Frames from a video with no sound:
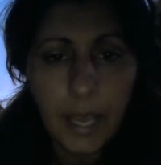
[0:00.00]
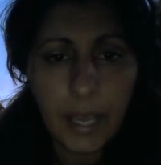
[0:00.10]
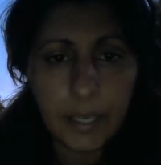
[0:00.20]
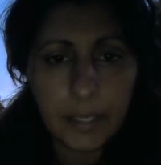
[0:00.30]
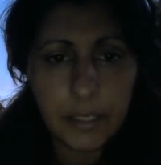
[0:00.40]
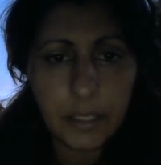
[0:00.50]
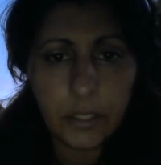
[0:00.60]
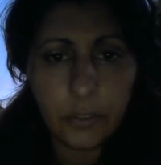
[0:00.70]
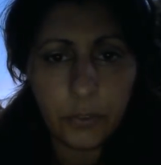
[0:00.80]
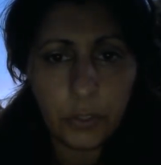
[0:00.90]
And
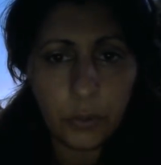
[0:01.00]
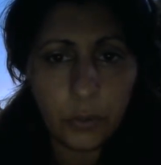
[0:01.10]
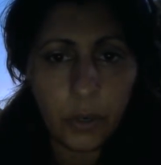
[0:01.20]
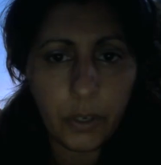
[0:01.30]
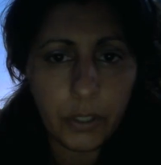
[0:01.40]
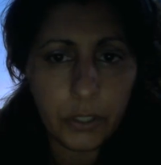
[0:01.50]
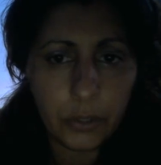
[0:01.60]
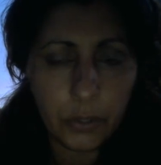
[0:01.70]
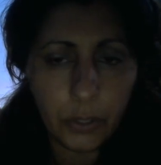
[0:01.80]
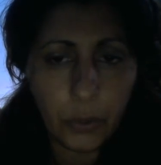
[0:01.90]
if
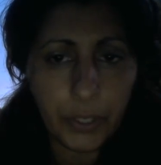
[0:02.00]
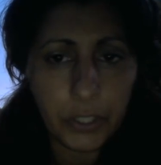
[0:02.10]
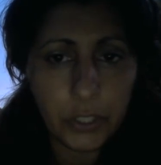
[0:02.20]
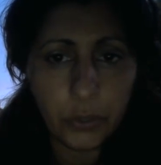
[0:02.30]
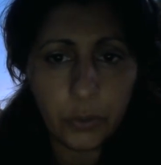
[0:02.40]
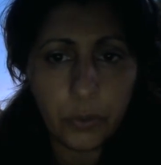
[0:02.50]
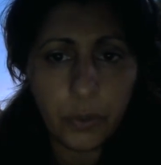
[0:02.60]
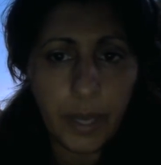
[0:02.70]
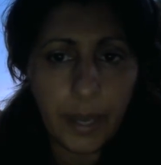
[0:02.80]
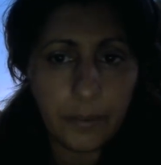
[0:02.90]
you're going
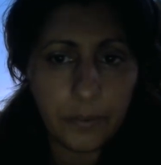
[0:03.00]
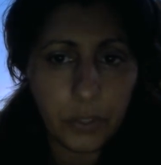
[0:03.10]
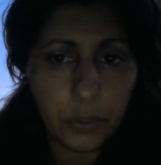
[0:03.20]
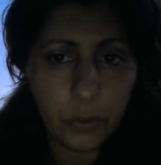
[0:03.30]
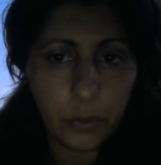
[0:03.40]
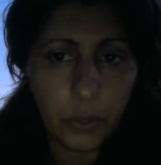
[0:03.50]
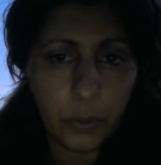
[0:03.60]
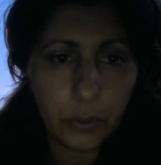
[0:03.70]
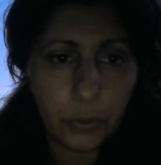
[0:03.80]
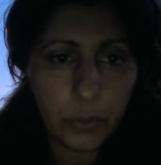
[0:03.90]
to have to go
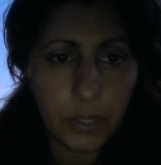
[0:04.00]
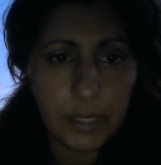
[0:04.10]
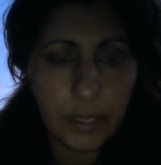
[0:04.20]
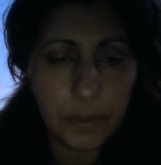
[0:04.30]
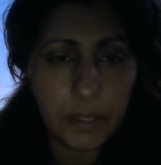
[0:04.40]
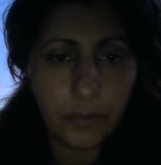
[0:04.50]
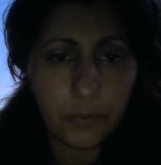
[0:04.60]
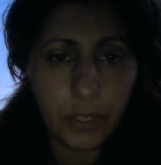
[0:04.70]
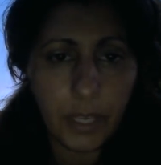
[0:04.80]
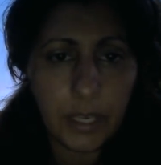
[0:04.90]
through the same
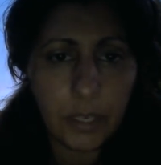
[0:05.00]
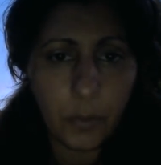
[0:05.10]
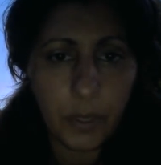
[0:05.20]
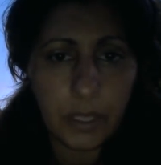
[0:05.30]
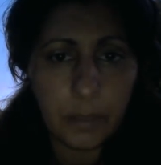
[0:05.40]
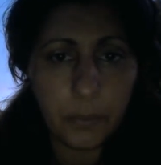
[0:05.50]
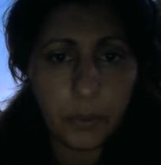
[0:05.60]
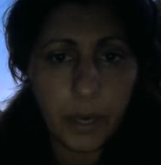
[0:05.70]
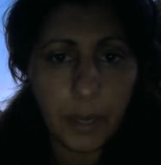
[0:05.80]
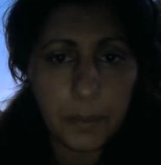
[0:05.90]
suffering anyway, then
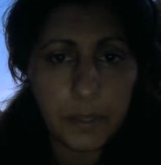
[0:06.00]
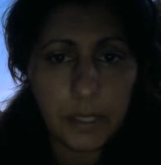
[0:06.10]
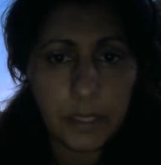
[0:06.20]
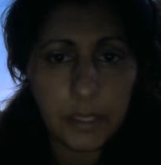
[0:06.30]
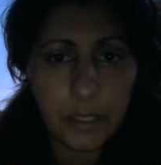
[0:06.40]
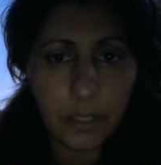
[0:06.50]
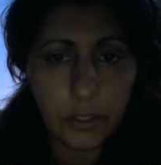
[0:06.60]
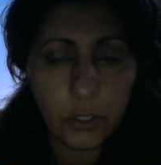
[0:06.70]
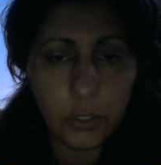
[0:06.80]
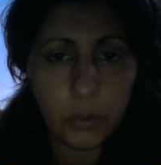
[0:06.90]
perhaps it's
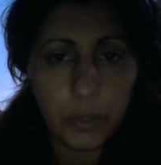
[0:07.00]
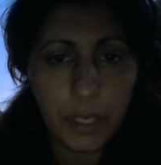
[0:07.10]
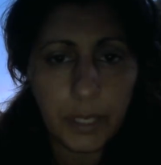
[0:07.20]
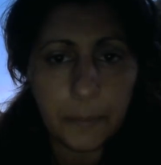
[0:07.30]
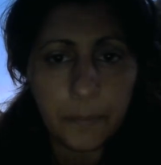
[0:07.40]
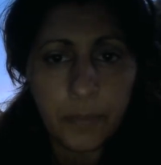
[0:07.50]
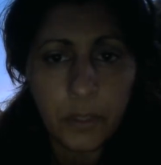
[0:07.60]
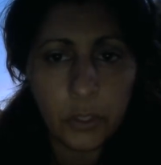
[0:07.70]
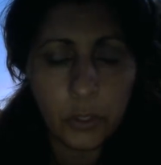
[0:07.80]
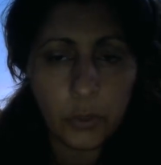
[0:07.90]
not too late
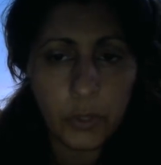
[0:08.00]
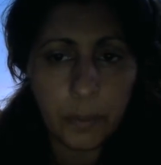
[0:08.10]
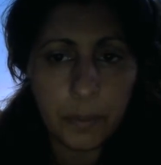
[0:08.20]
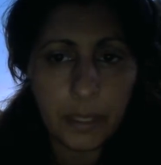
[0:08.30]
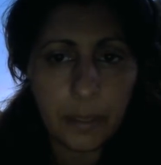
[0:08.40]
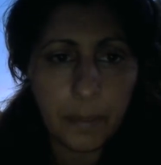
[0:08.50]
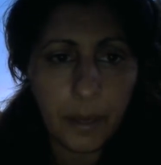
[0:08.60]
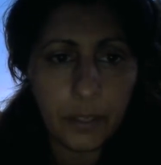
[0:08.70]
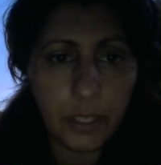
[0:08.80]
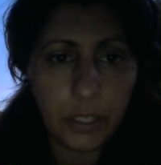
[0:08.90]
to do something
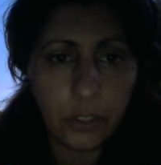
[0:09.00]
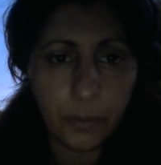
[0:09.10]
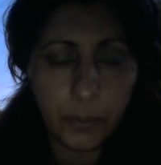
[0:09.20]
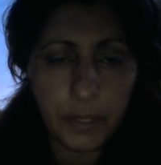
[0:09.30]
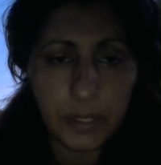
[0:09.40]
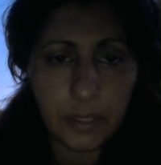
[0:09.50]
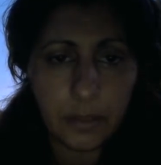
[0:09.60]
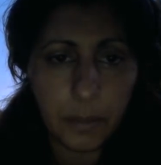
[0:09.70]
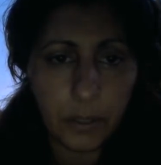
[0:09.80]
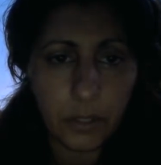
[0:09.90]
about it in your
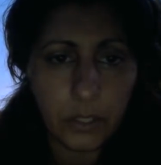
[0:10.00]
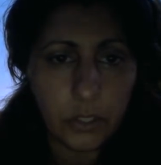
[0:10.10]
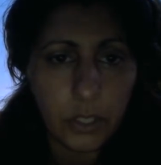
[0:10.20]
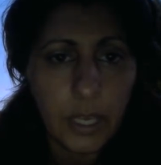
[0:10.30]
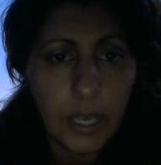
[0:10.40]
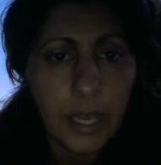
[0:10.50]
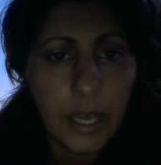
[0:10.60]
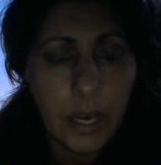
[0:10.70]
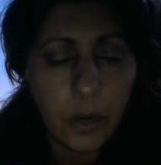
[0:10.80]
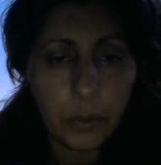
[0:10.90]
present marriage
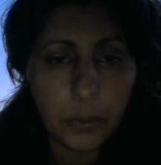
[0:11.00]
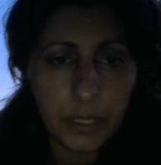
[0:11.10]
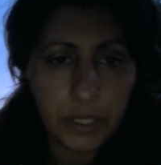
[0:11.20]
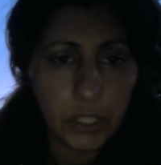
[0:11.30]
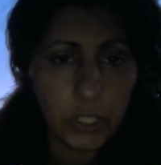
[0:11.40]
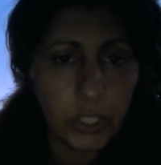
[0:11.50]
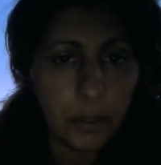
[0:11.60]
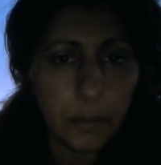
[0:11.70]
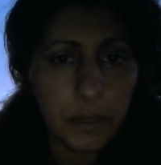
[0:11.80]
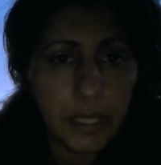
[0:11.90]
or relationship.